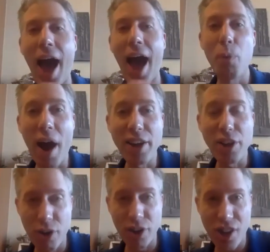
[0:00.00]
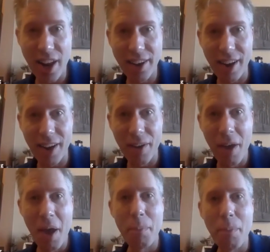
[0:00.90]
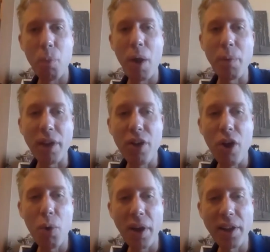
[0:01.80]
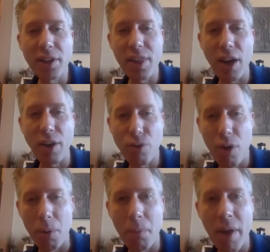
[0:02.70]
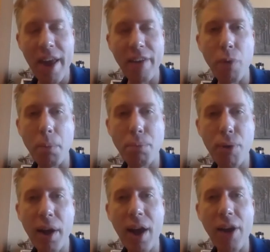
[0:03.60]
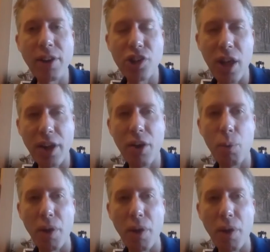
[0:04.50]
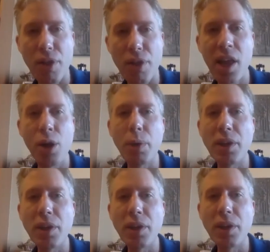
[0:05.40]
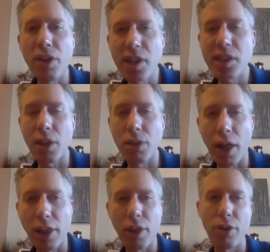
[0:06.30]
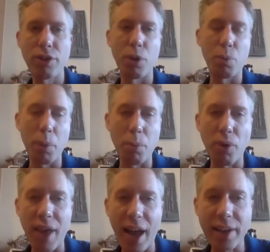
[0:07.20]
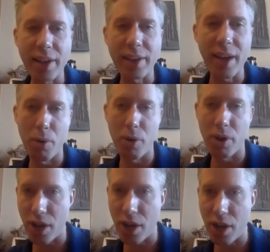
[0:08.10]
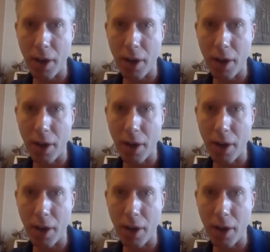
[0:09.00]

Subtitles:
want your agenda. But when we go into that room, if we bring our agenda with us, we decrease the likelihood that we will get our agenda.